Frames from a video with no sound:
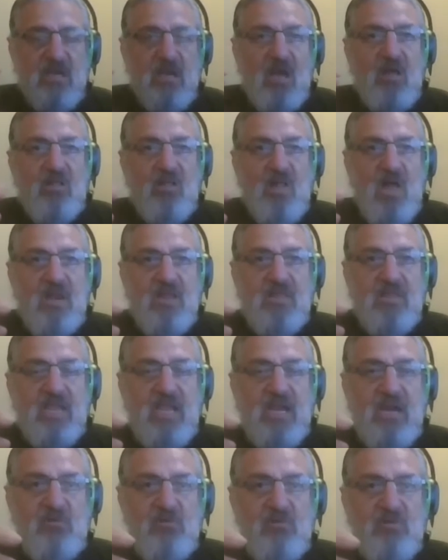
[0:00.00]
a lot of the
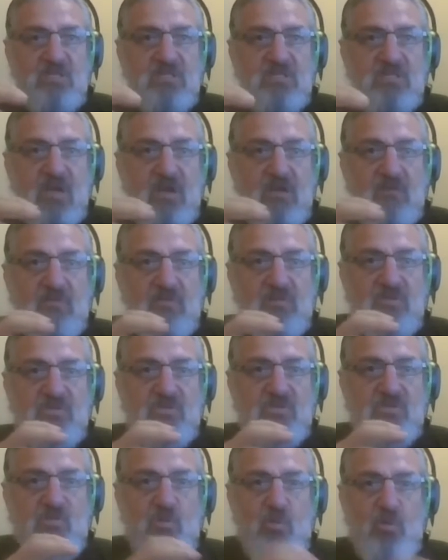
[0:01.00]
characteristics of the
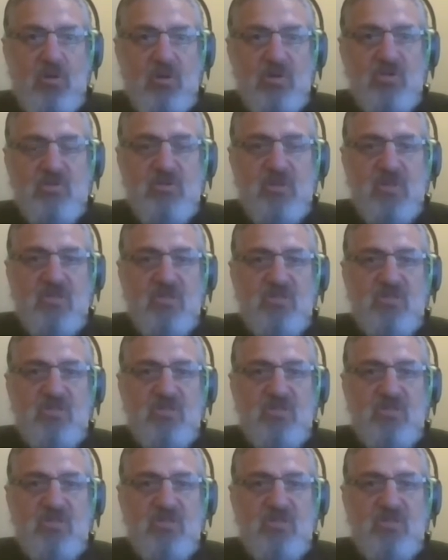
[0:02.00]
storage so that the